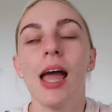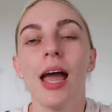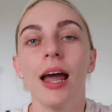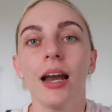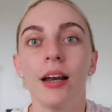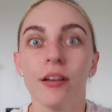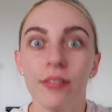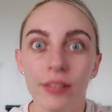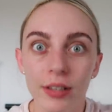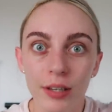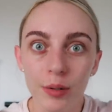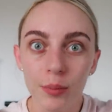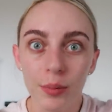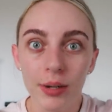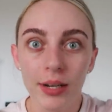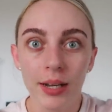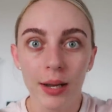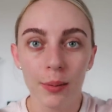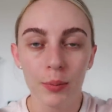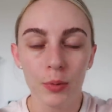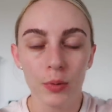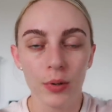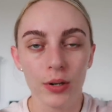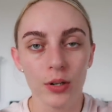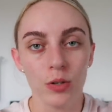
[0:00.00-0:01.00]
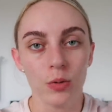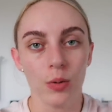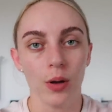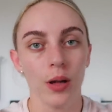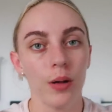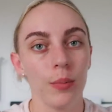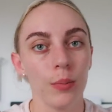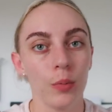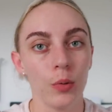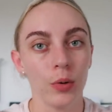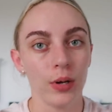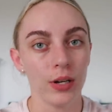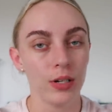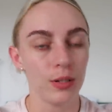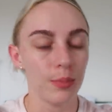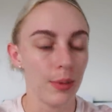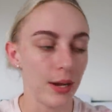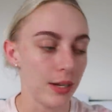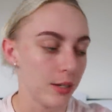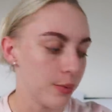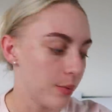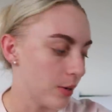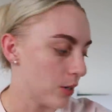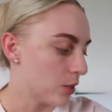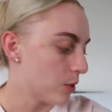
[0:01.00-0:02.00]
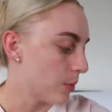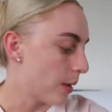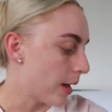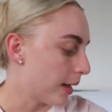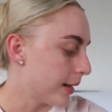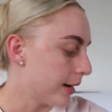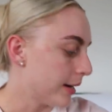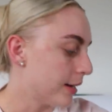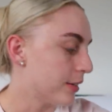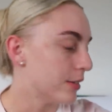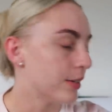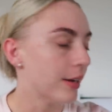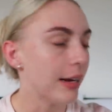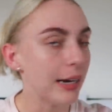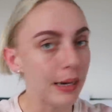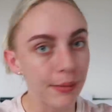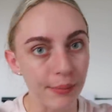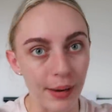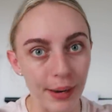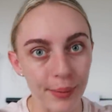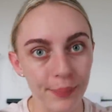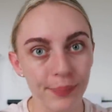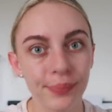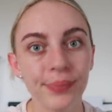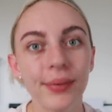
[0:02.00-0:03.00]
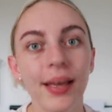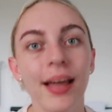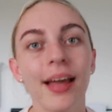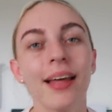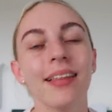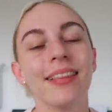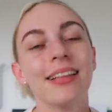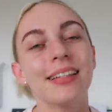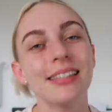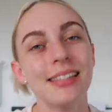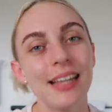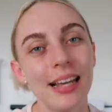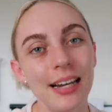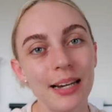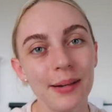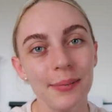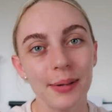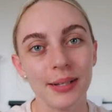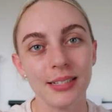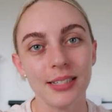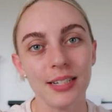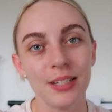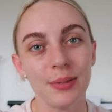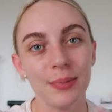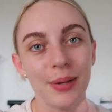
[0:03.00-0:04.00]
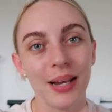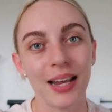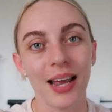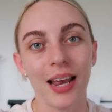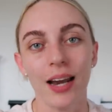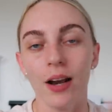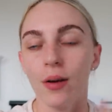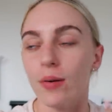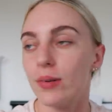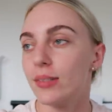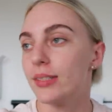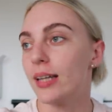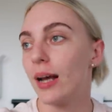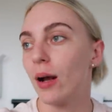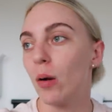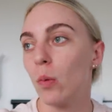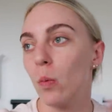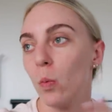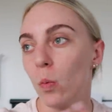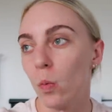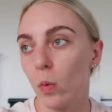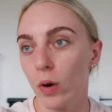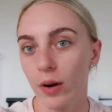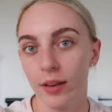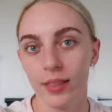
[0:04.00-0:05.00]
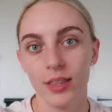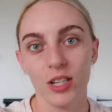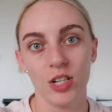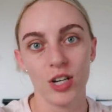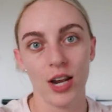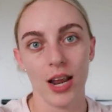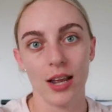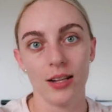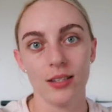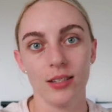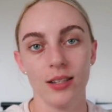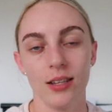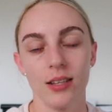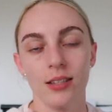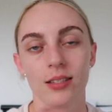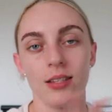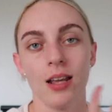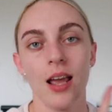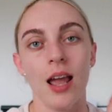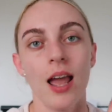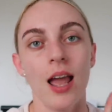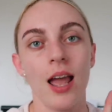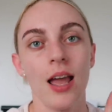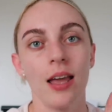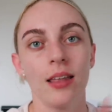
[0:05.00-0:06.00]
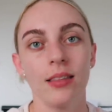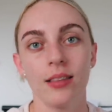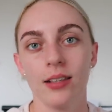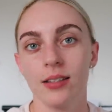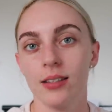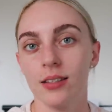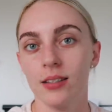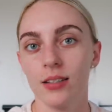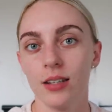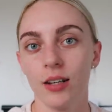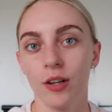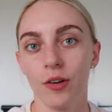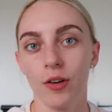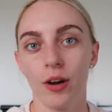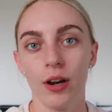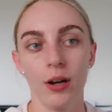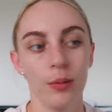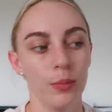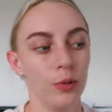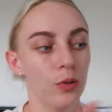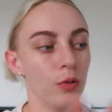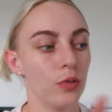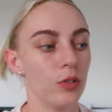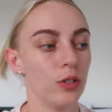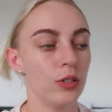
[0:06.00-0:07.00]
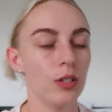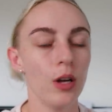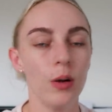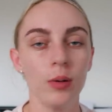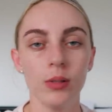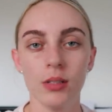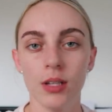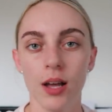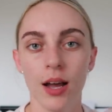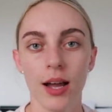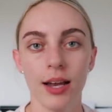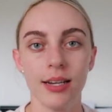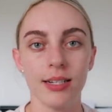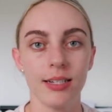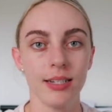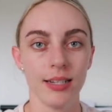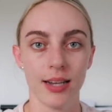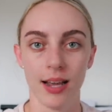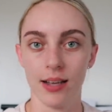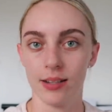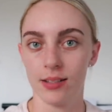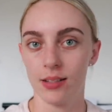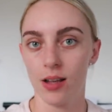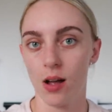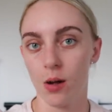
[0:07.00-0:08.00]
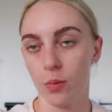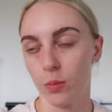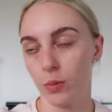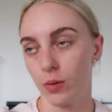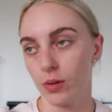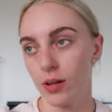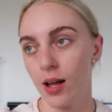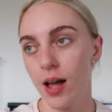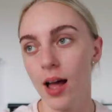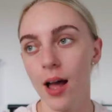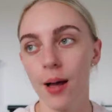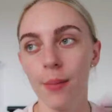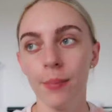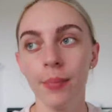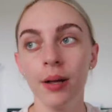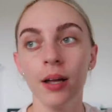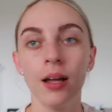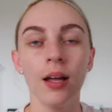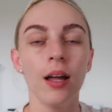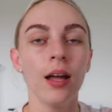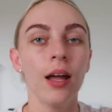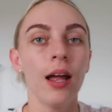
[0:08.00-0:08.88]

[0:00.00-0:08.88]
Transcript: And I really want to get more into it and more into my spirituality. So anyway, this lady messaged me and I was like, what are the chances? This is incredible. So aligned. Yes, I will come.